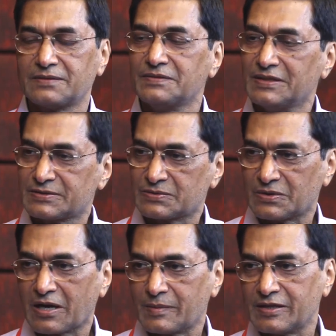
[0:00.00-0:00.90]
some weeks
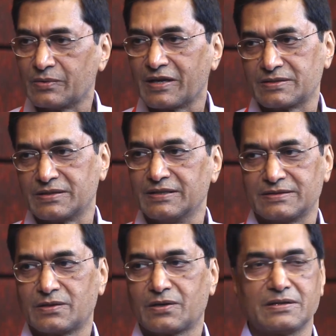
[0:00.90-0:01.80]
to come into action.
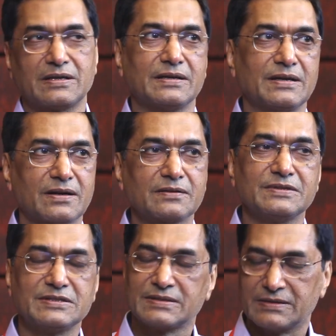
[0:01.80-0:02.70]
It's not a drug
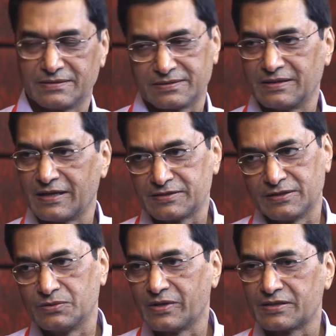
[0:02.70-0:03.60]
which gets
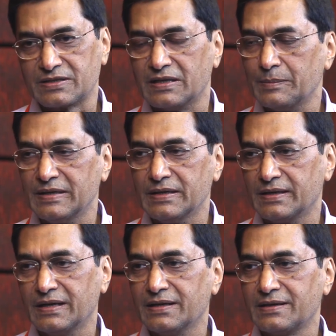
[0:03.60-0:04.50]
into action
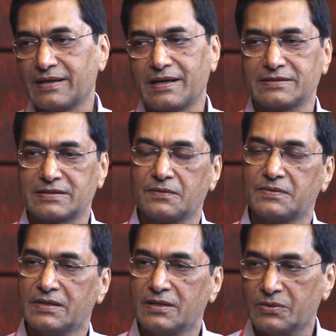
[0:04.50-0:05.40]
immediately, like
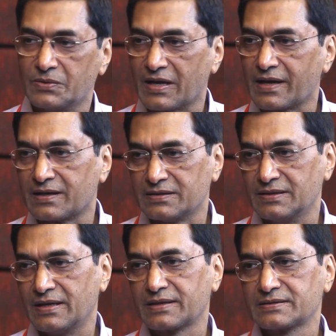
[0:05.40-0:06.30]
sulfonylurea and
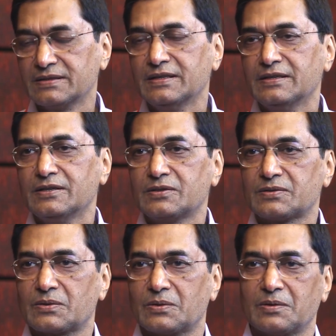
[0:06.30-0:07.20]
other drugs. Hmm.
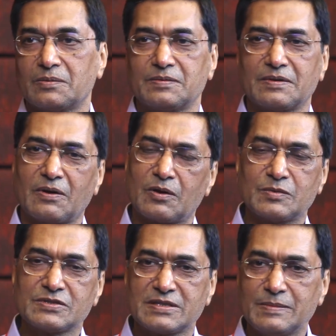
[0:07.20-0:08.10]
So
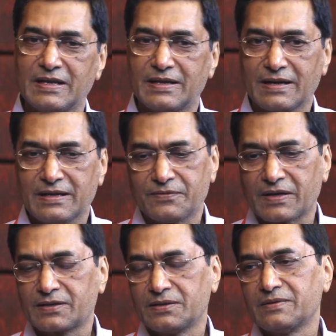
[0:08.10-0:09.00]
almost similarly
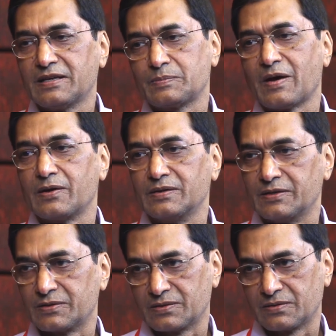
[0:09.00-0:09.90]
effective as
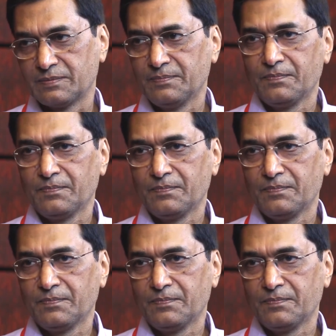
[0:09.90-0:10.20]
pioglitazone.